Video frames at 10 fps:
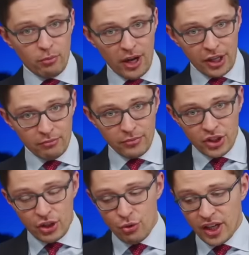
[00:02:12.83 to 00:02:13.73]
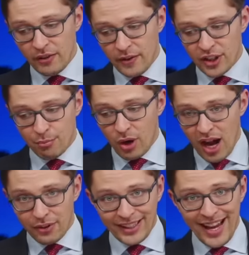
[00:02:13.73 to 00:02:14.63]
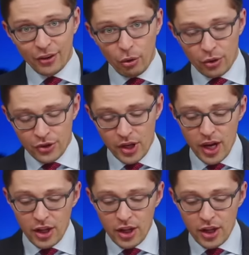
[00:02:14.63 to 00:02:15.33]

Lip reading: money to convince private landowners